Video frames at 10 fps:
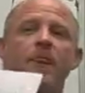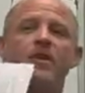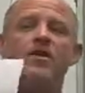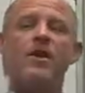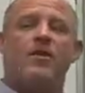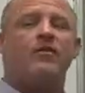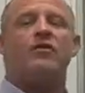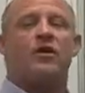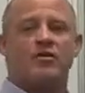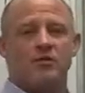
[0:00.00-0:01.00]
nothing
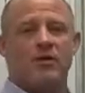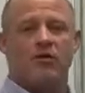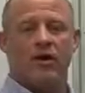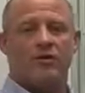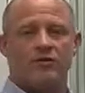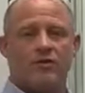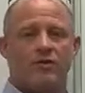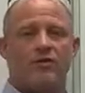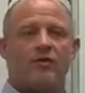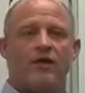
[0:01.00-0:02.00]
drives me
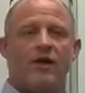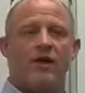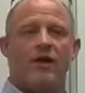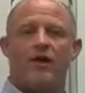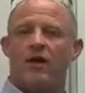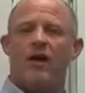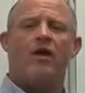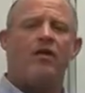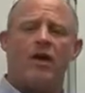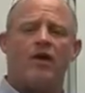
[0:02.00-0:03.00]
crazier than,
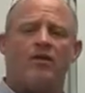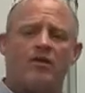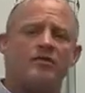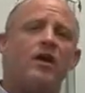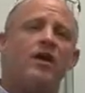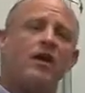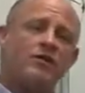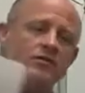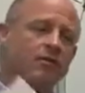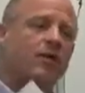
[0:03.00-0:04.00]
hey, I can't do this.
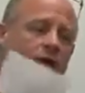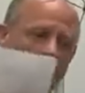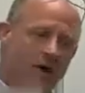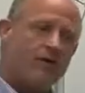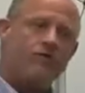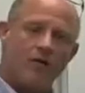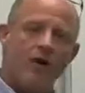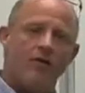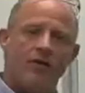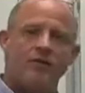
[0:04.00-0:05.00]
And so I'm like, all right,
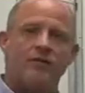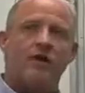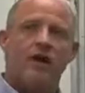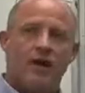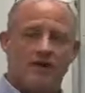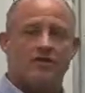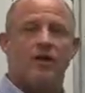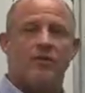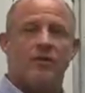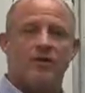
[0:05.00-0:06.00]
try this. And
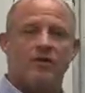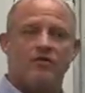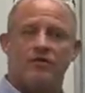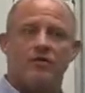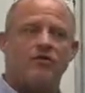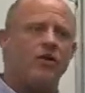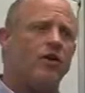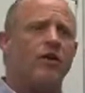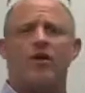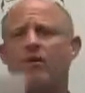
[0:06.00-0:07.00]
instead of being listened to, they're
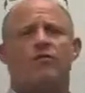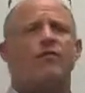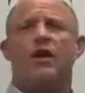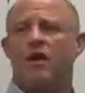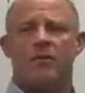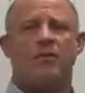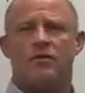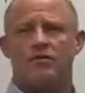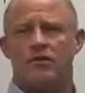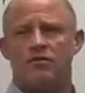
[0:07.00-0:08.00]
already thinking up their
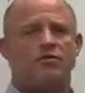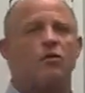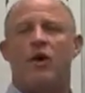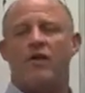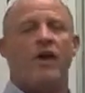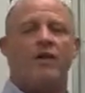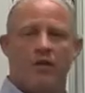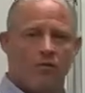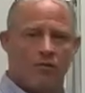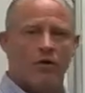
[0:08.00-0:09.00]
excuse why that
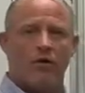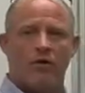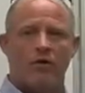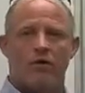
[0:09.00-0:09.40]
didn't work.